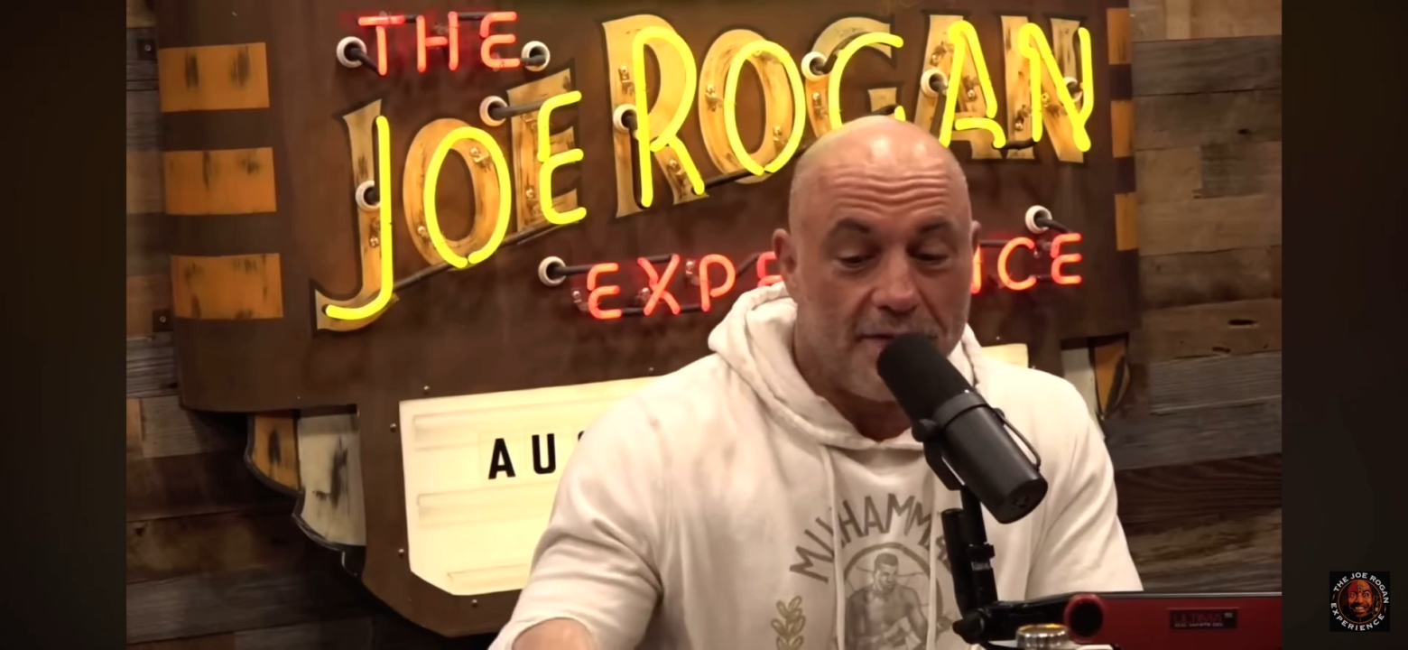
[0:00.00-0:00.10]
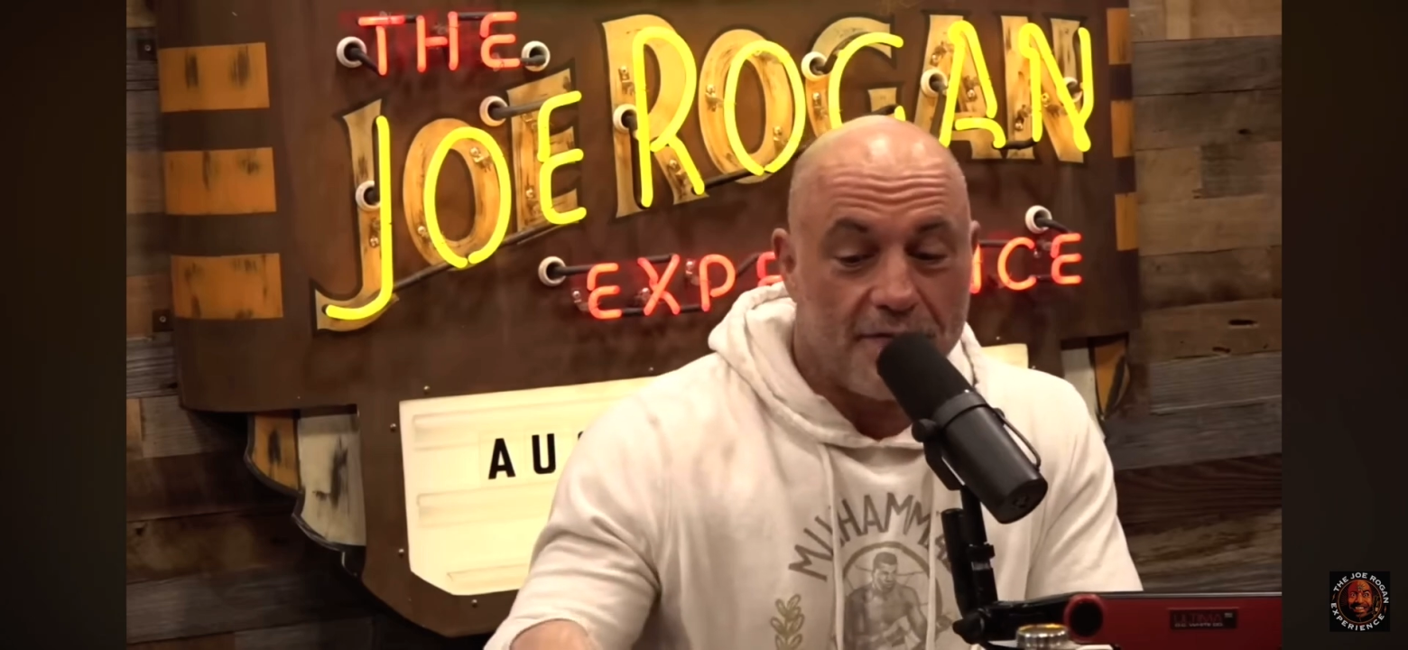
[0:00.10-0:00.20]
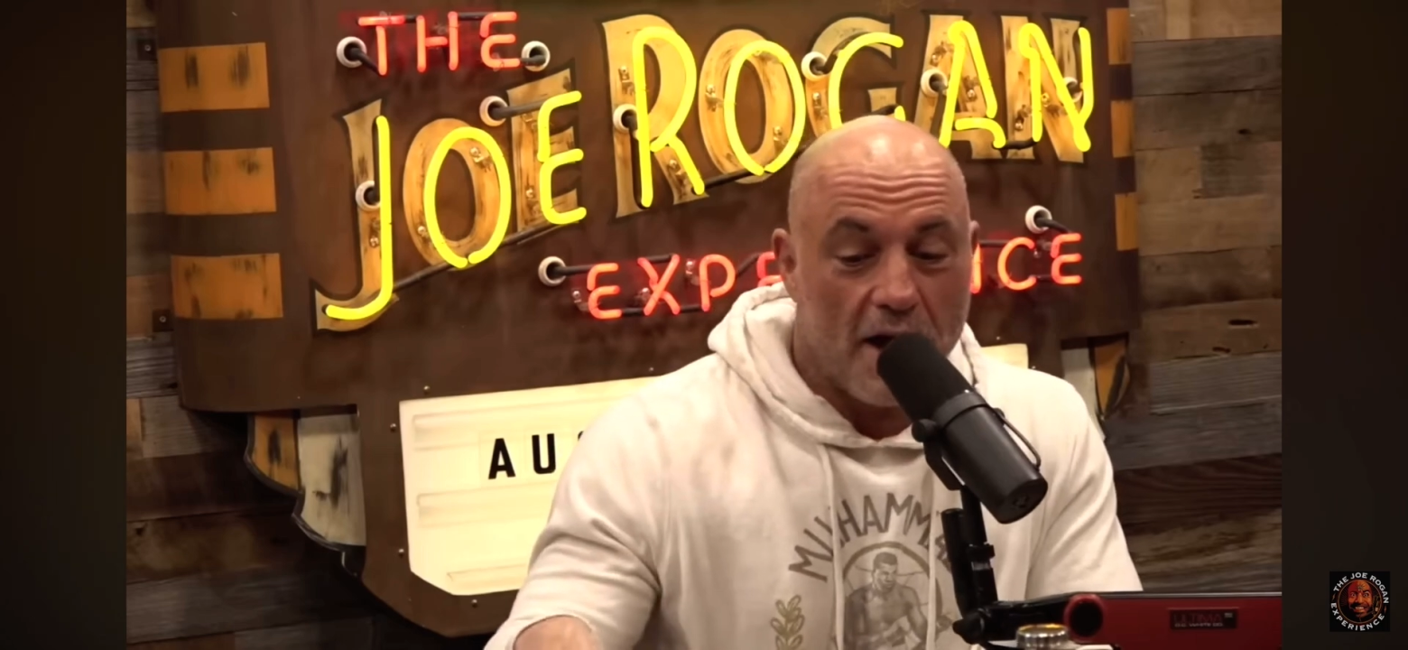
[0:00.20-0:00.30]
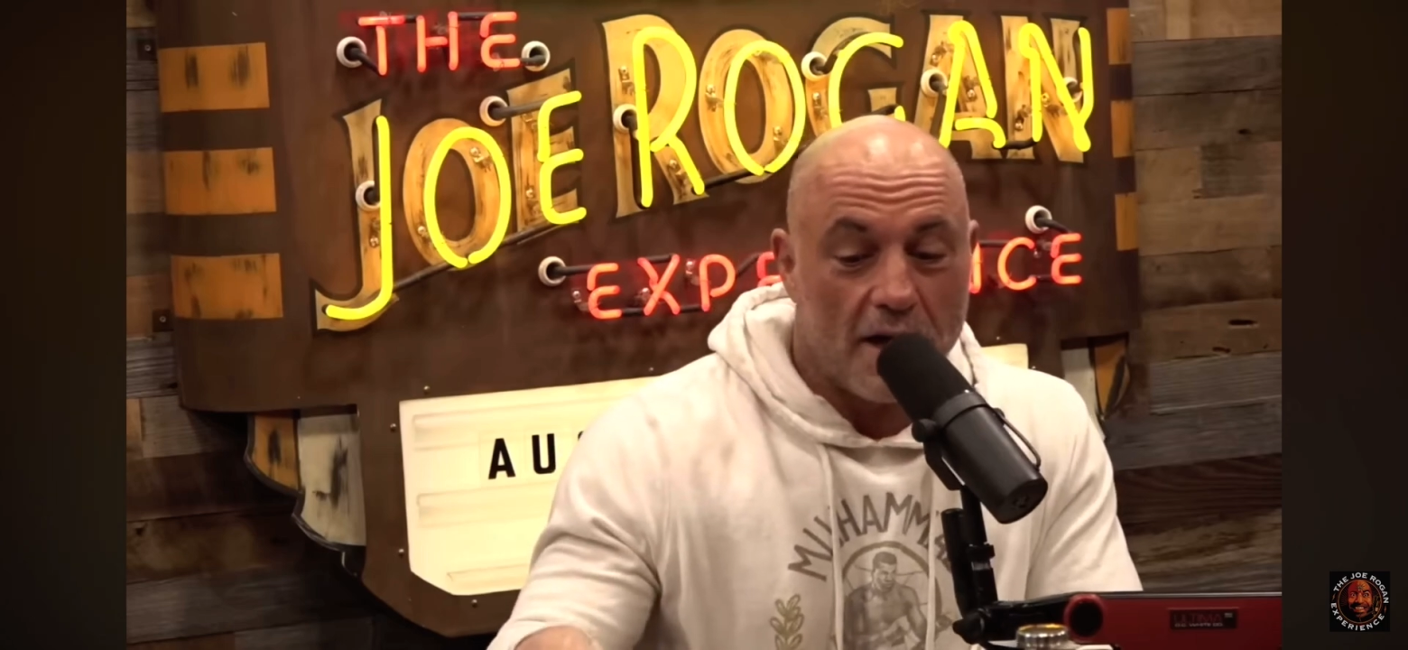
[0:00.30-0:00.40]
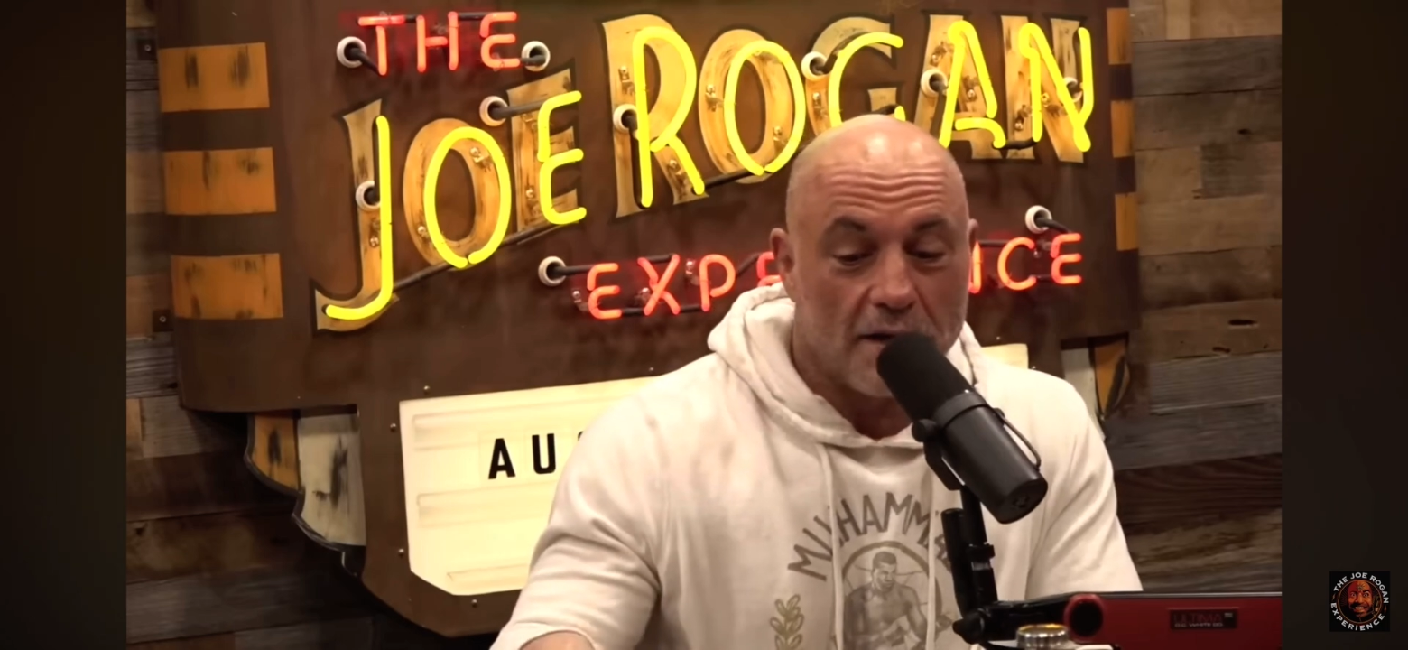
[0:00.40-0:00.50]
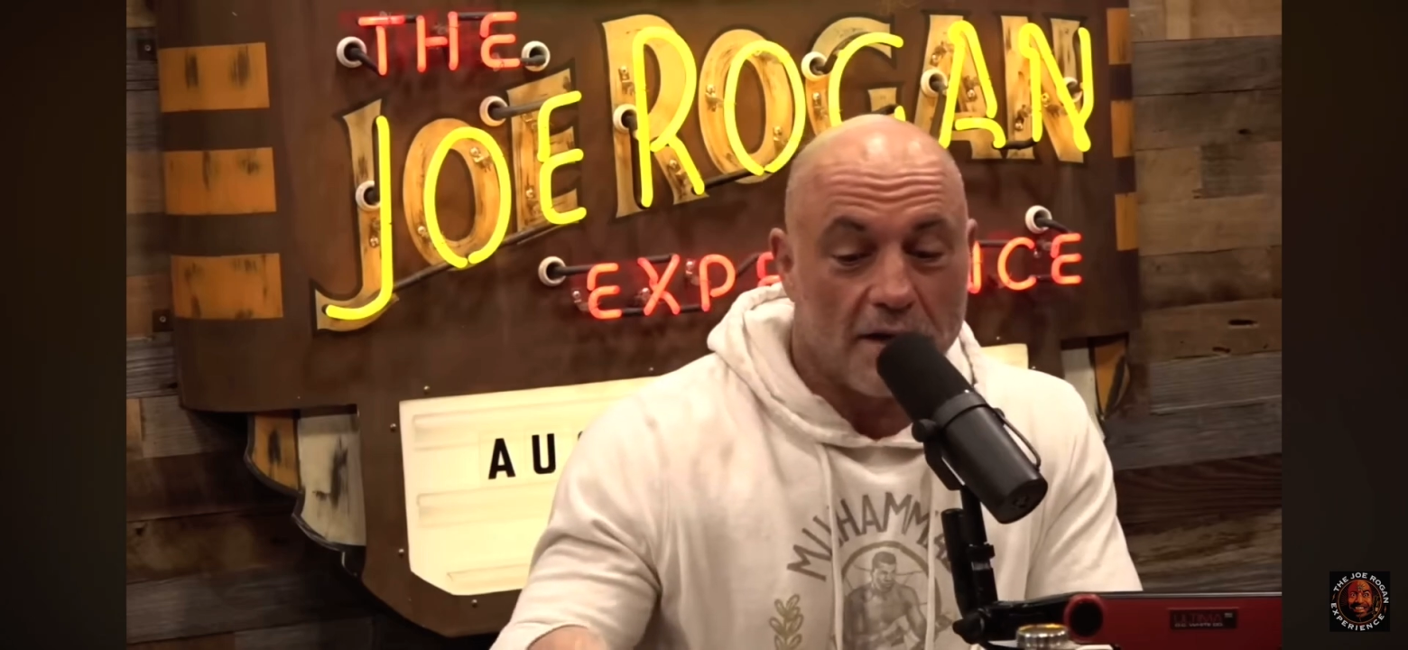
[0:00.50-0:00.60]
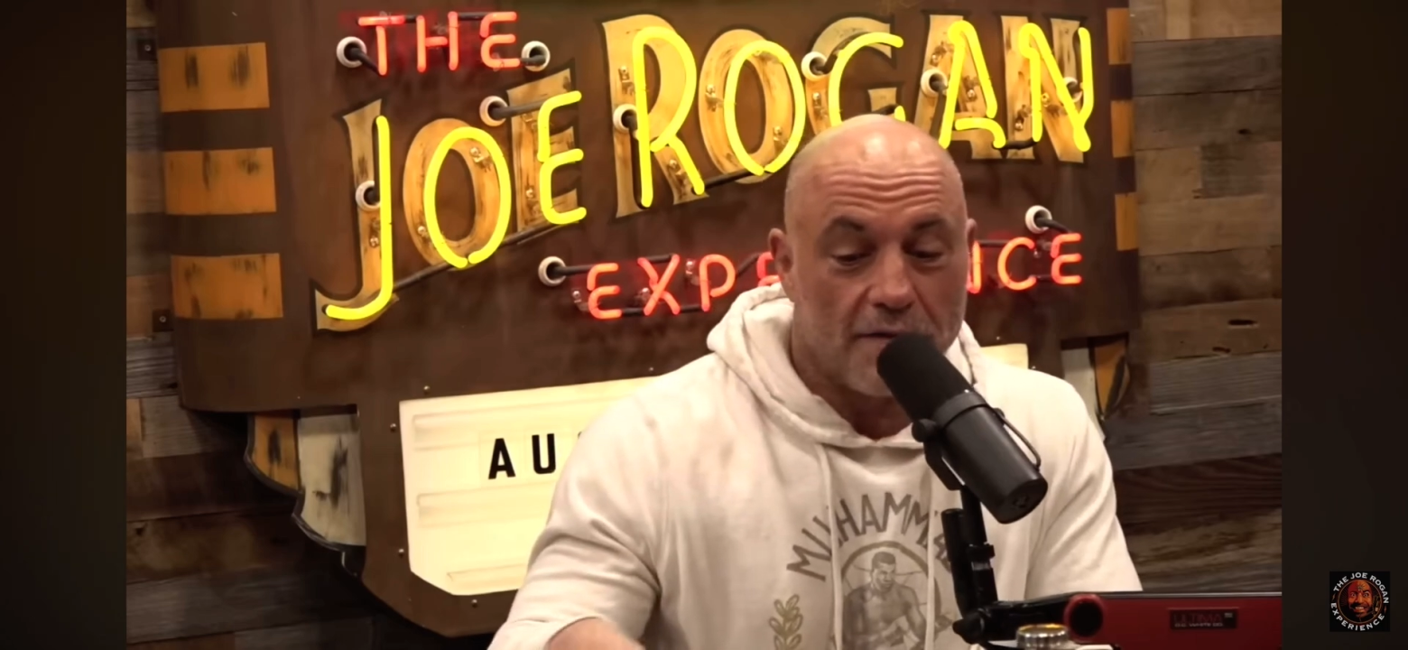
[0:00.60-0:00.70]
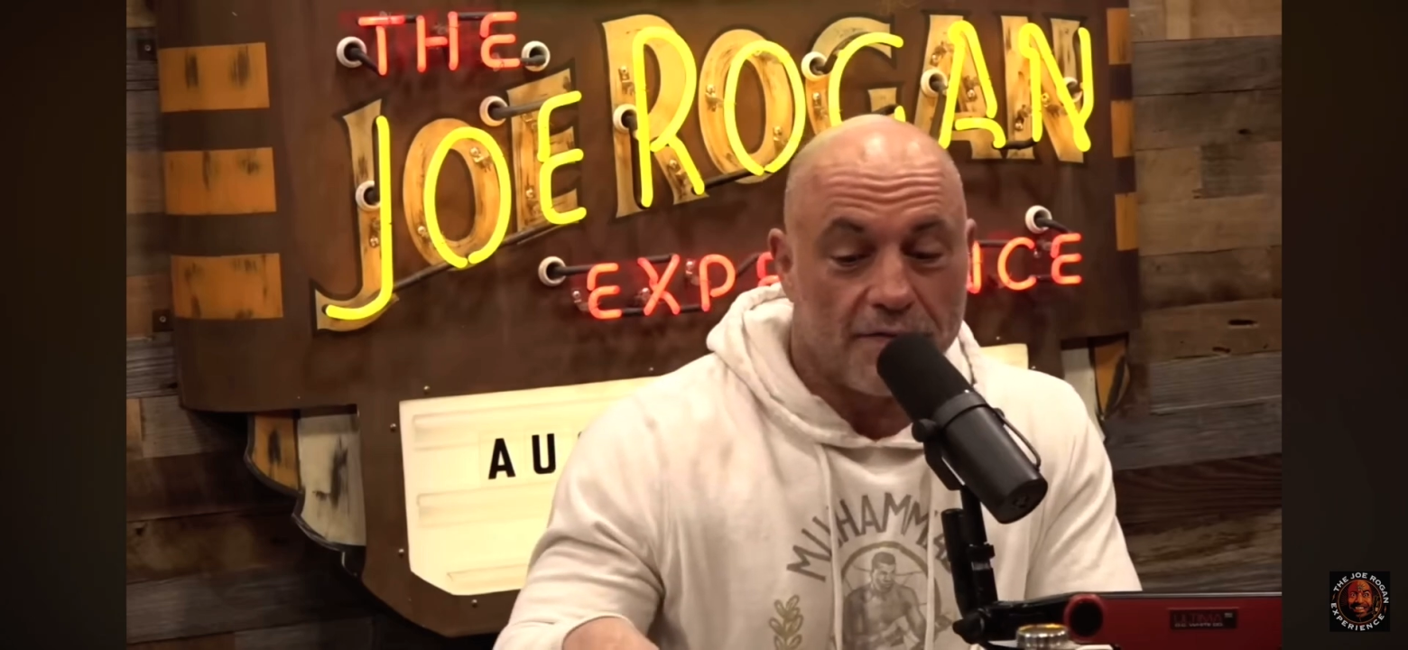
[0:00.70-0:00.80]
filing